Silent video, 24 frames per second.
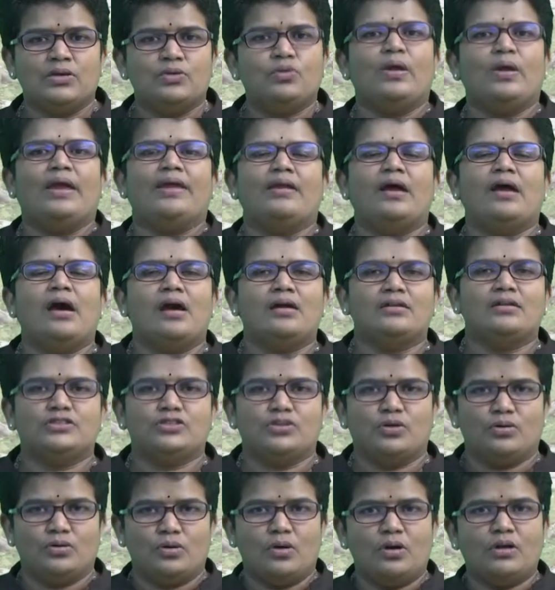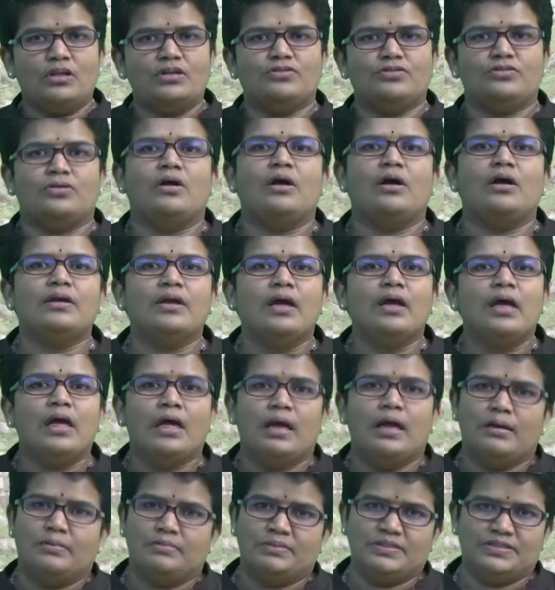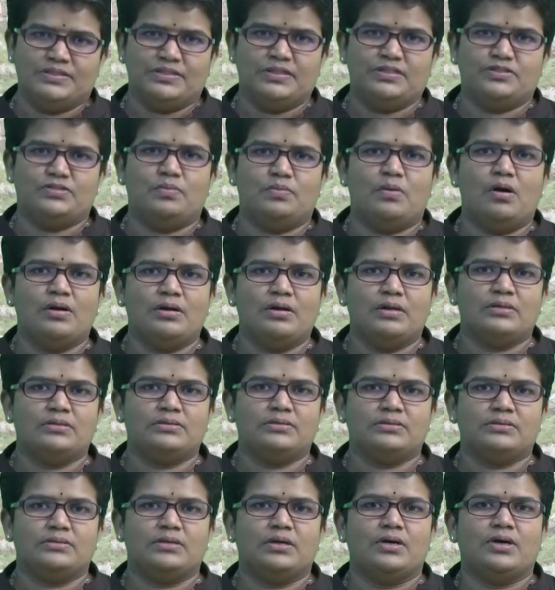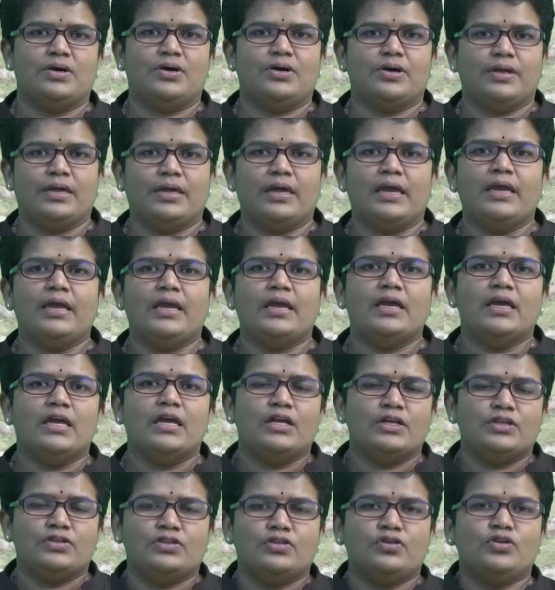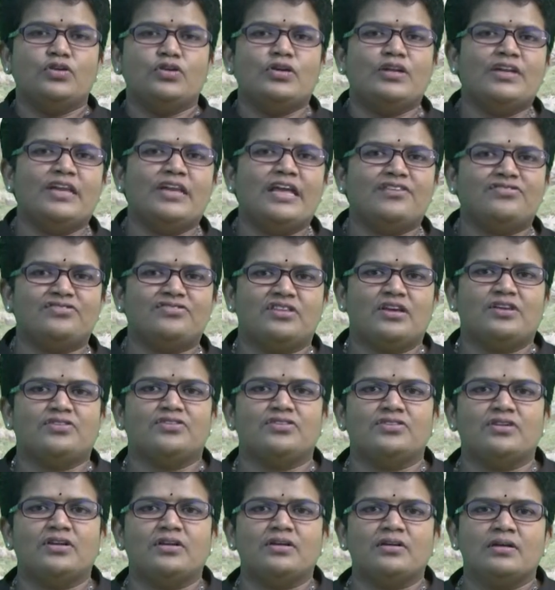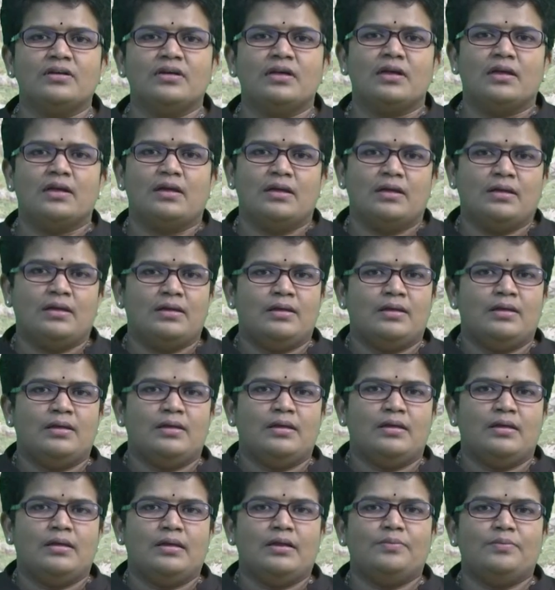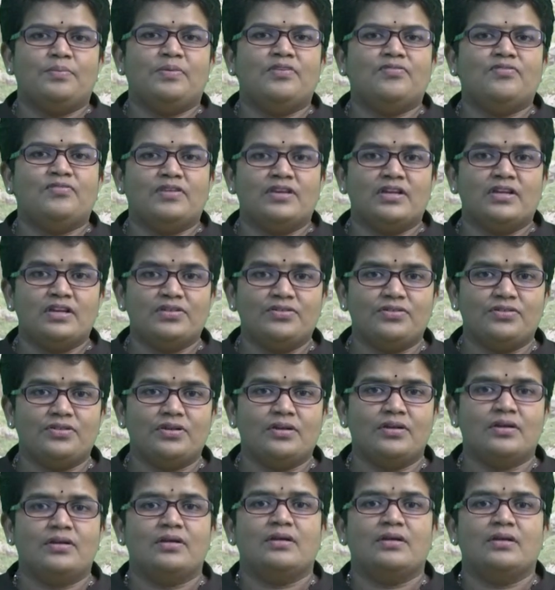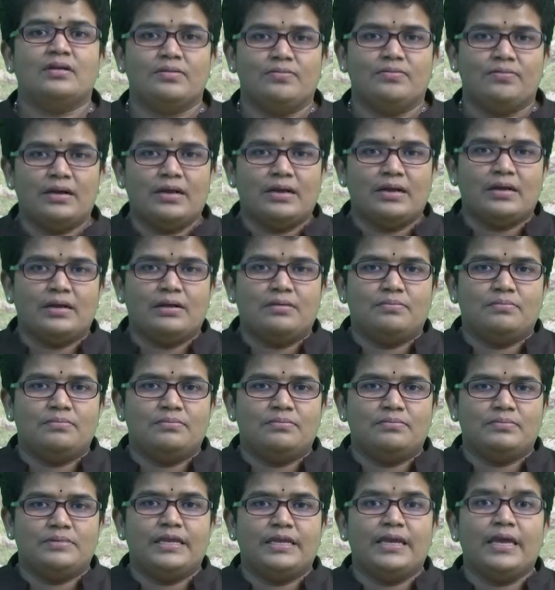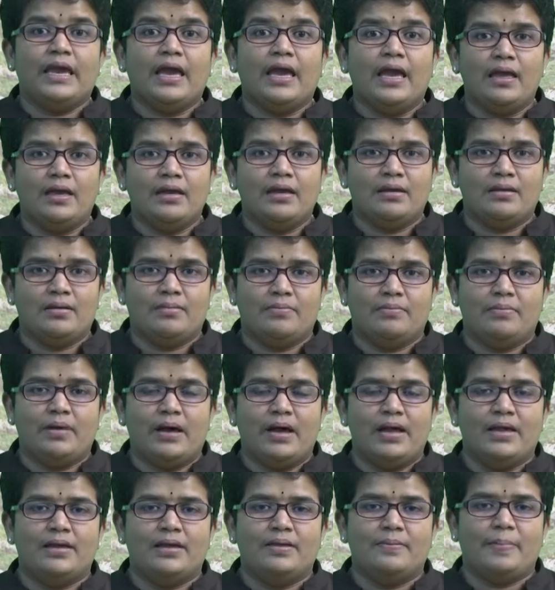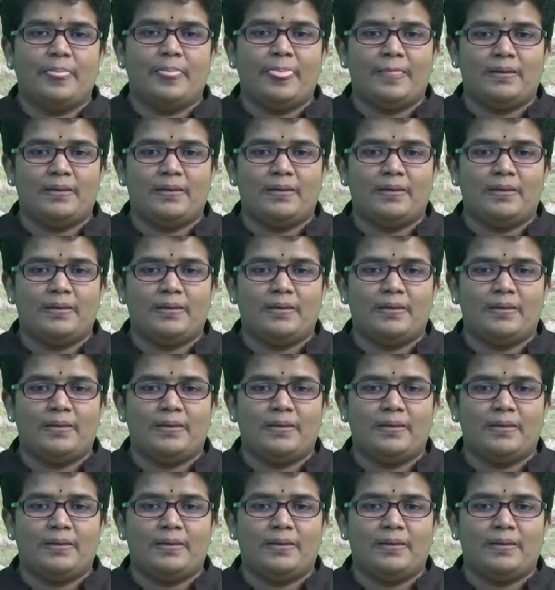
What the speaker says: to enhance your knowledge on business models. Okay, see you in next section. Let me finish. Vanakkam. Take care. Bye.